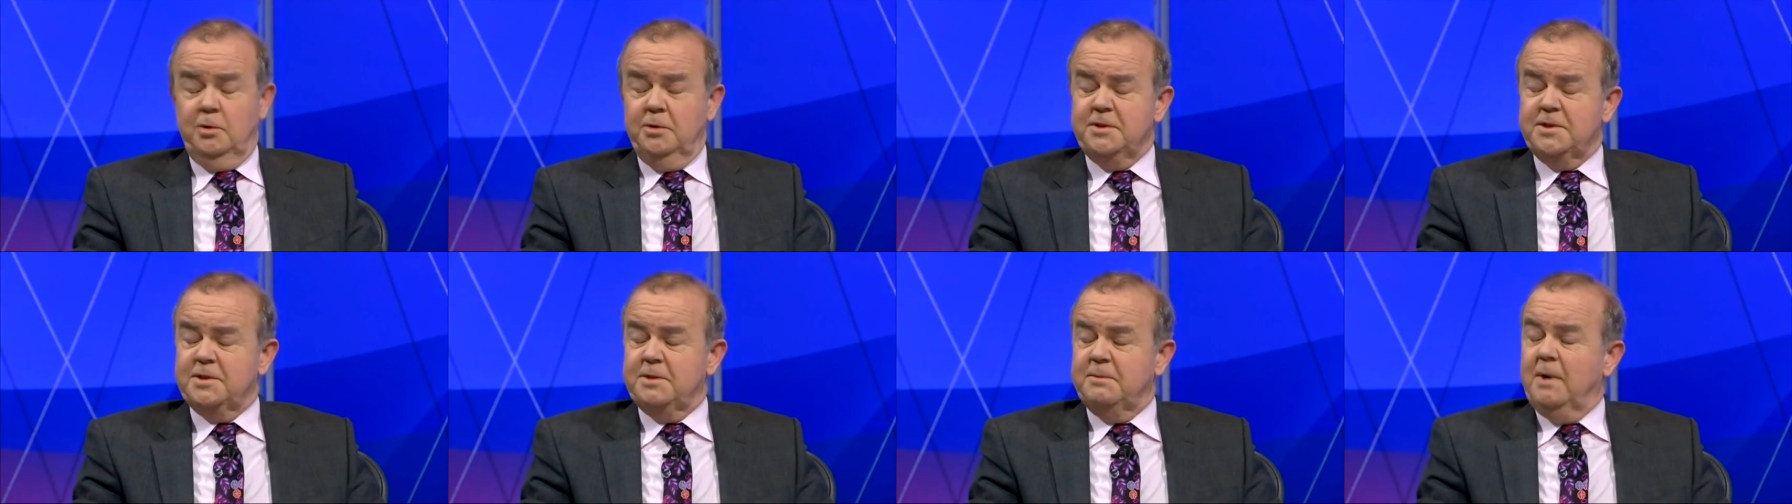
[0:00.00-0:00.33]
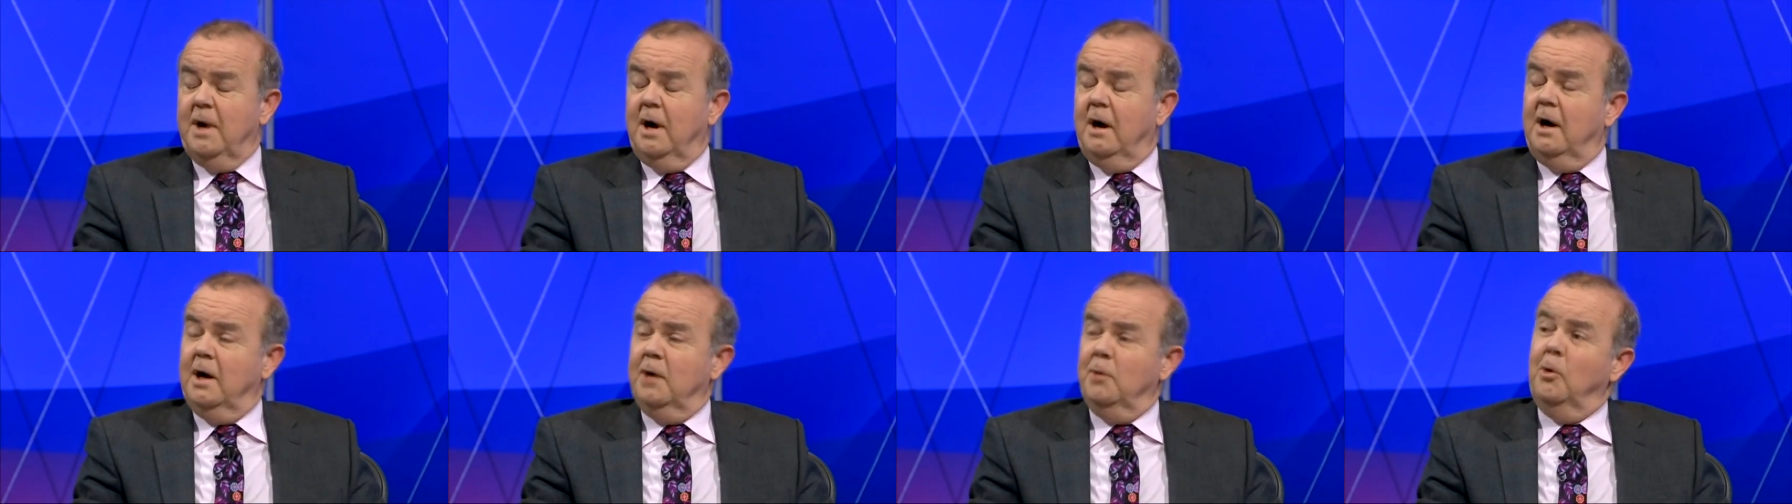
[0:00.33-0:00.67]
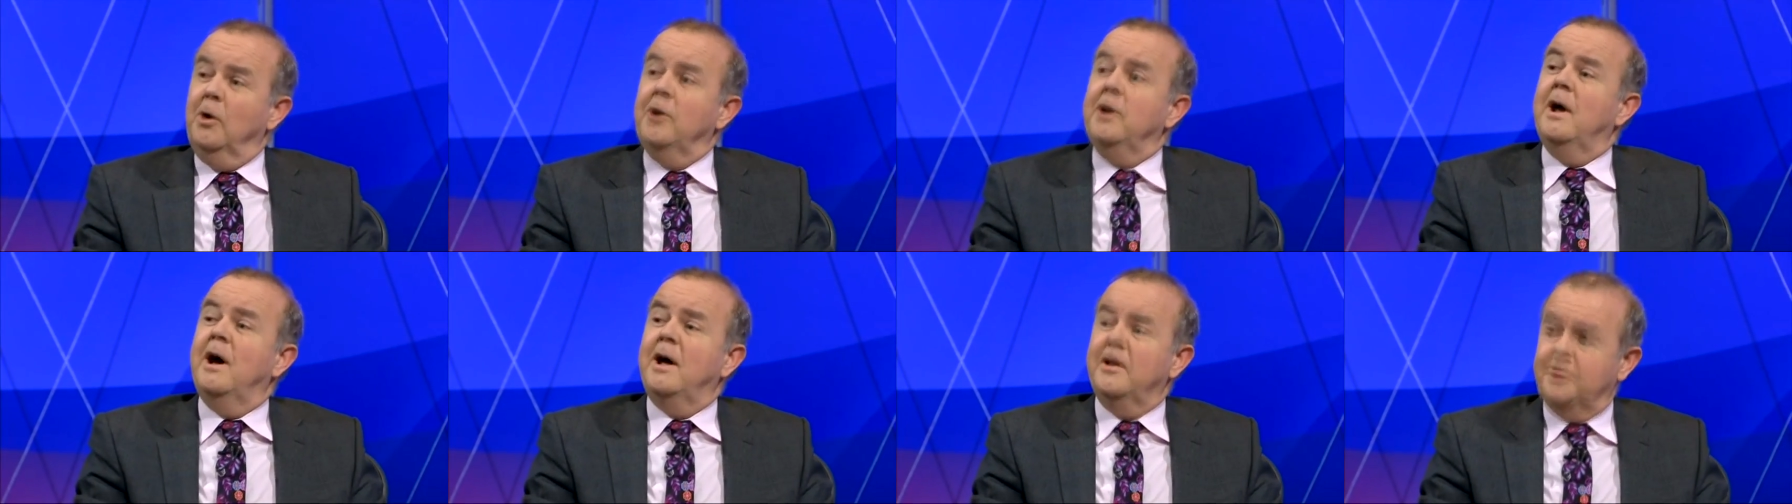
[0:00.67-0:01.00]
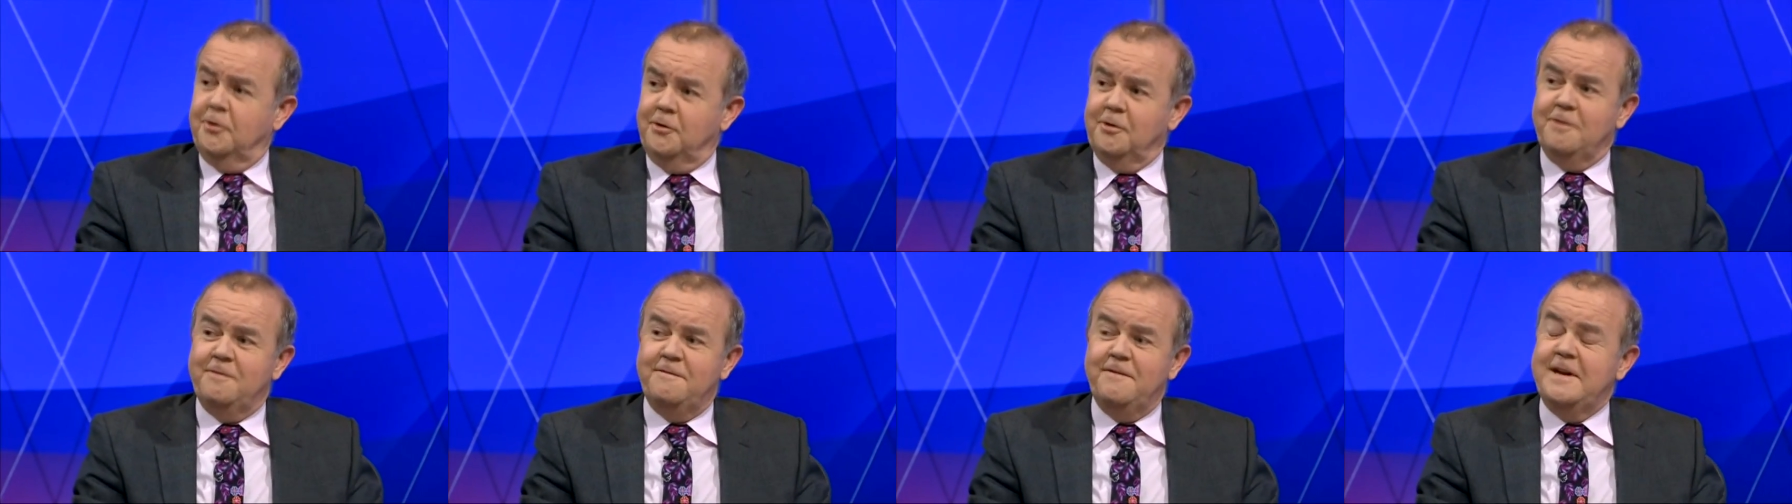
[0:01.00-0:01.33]
and I, was I want
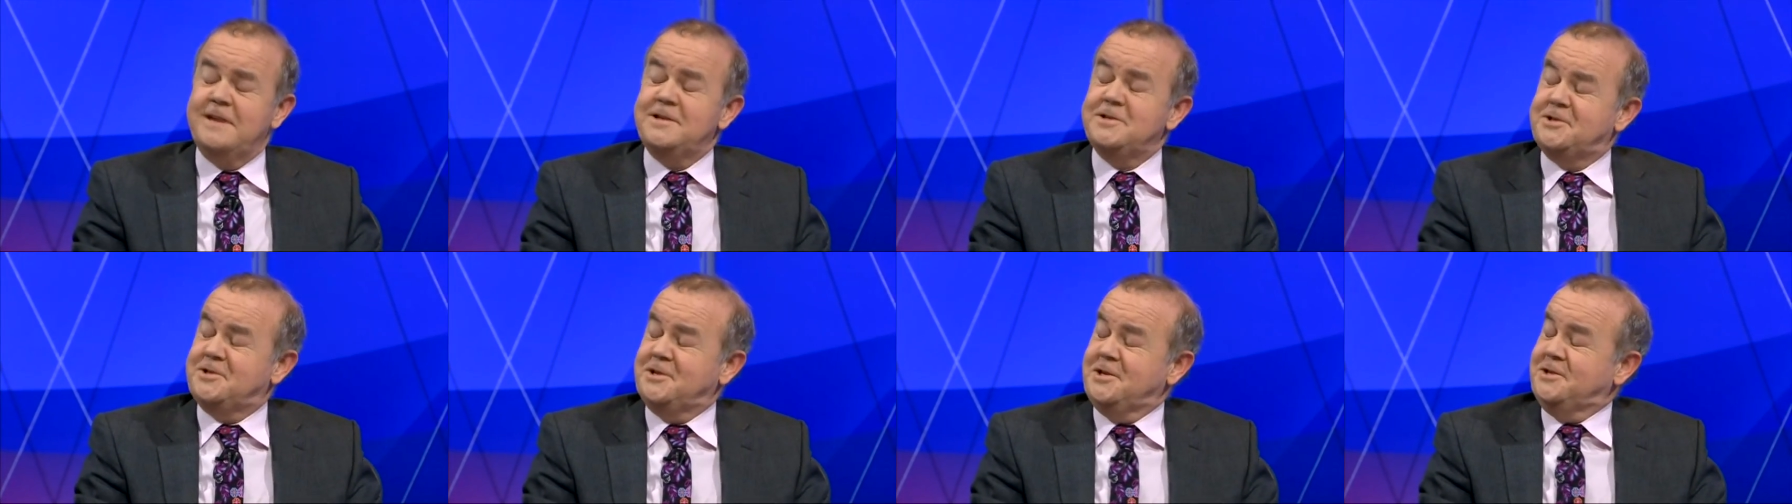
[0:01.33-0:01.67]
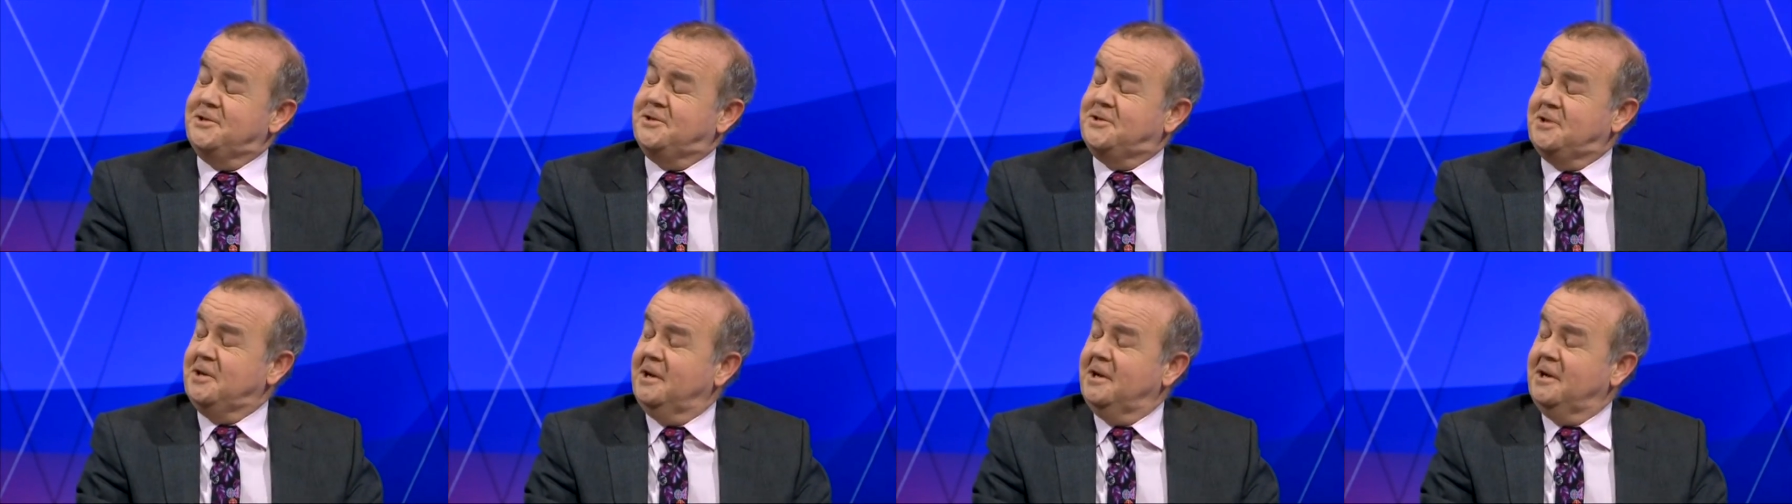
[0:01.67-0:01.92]
other offences.